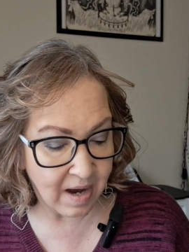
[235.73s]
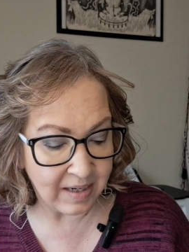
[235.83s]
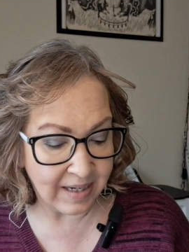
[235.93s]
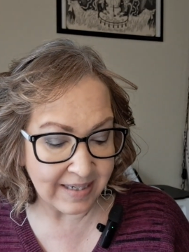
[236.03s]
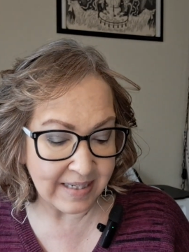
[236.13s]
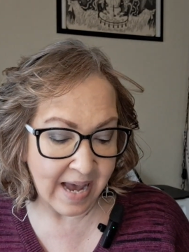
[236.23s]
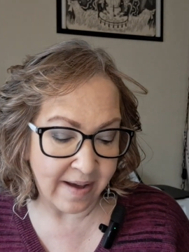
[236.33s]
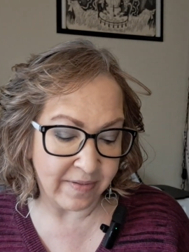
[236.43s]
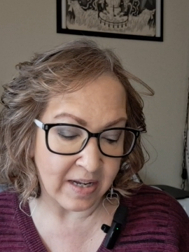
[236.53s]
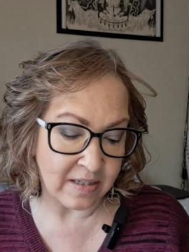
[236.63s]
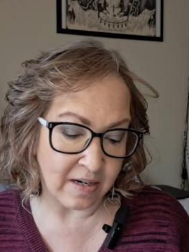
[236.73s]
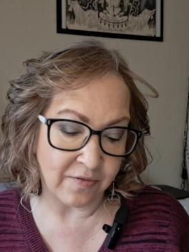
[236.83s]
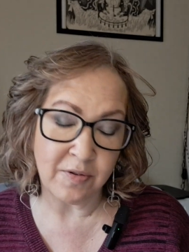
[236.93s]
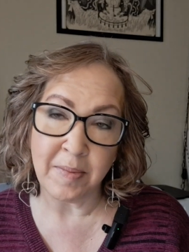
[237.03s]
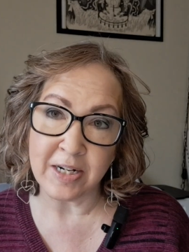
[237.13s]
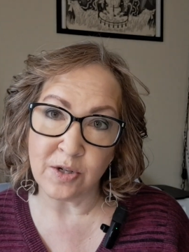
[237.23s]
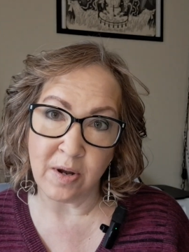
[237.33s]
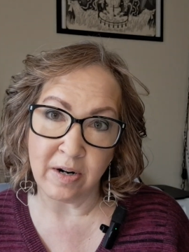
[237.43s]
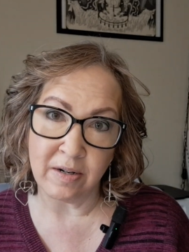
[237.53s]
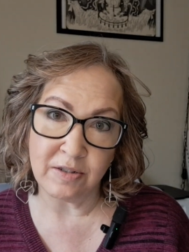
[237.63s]
I'd like to have that done for my
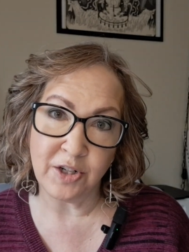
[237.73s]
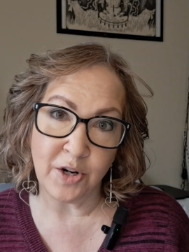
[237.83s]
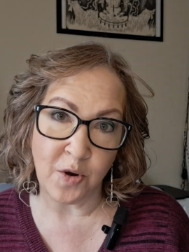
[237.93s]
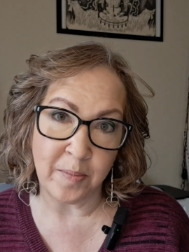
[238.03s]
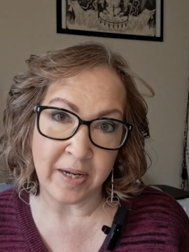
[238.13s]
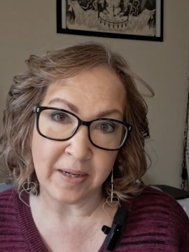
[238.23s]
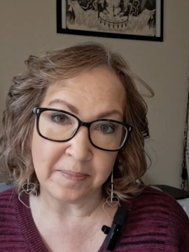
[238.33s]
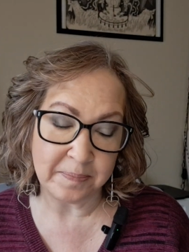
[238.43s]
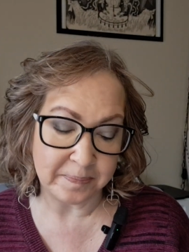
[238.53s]
daughter to know me.